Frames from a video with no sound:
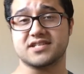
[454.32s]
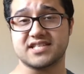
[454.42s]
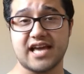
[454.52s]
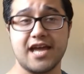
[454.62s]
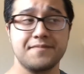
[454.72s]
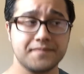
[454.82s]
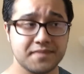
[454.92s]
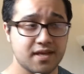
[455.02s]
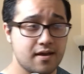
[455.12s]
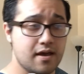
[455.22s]
to say,
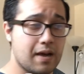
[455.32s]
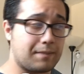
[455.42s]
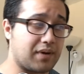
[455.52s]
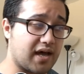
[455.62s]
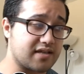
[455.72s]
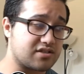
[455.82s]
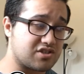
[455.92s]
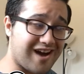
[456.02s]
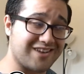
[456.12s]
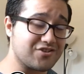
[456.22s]
but
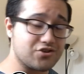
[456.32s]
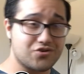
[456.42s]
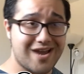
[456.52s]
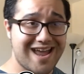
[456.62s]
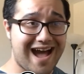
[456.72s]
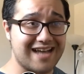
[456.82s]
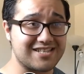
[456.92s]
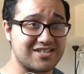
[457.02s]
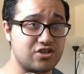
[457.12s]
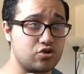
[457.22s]
Dr. Dre,
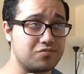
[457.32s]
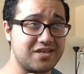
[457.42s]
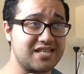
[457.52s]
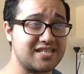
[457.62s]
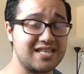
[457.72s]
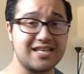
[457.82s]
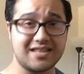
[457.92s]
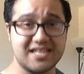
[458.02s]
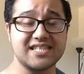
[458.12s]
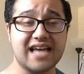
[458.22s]
Ice Cube, Eazy-E,
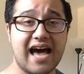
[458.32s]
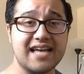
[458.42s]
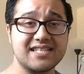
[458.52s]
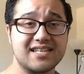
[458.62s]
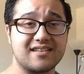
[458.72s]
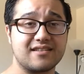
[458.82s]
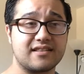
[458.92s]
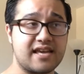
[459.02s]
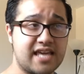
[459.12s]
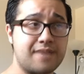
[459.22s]
these guys,
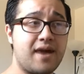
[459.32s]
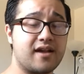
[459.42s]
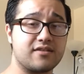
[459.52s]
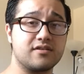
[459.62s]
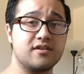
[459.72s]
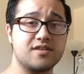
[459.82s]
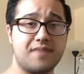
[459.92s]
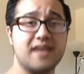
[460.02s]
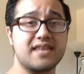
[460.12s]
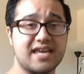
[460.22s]
they came out of the hood,
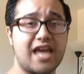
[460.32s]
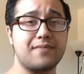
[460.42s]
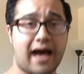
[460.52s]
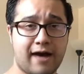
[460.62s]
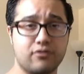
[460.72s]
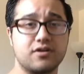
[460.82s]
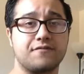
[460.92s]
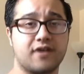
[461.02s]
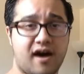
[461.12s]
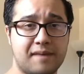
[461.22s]
man. They came out
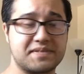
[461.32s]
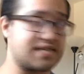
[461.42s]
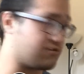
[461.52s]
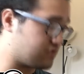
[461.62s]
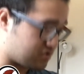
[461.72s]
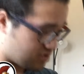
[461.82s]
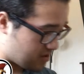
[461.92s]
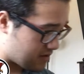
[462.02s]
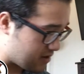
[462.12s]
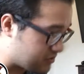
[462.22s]
of Compton. It was
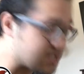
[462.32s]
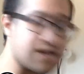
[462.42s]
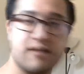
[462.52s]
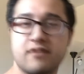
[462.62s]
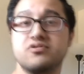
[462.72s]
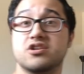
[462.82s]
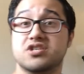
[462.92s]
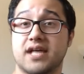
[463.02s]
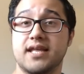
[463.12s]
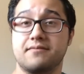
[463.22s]
their
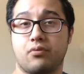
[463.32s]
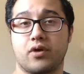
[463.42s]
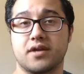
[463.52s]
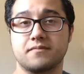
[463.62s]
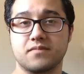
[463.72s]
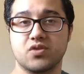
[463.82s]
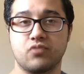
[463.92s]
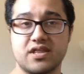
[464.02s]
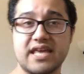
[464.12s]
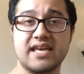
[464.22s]
selling point
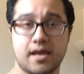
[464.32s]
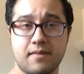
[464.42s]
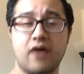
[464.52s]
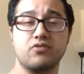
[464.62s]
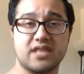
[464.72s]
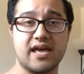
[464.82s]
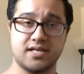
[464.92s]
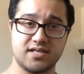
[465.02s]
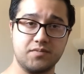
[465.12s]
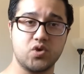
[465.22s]
when they came out with the
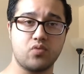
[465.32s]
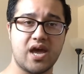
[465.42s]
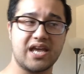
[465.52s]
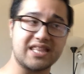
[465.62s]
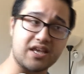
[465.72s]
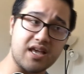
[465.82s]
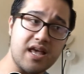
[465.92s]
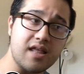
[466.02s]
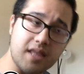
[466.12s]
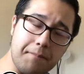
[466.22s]
N.W.A. and
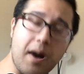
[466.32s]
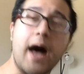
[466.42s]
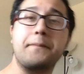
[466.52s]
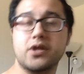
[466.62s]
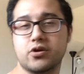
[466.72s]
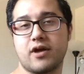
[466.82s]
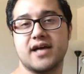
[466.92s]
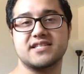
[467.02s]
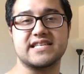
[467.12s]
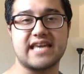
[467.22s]
they
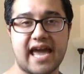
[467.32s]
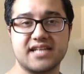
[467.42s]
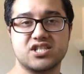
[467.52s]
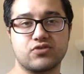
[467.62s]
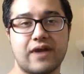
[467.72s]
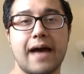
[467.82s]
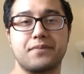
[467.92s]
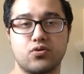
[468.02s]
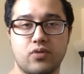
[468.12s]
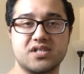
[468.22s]
popularized gangsta
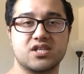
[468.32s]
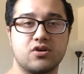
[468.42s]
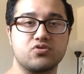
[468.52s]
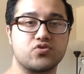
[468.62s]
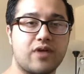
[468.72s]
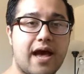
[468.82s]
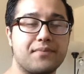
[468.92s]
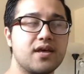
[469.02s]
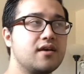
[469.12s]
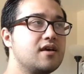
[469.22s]
rap and West Coast rap.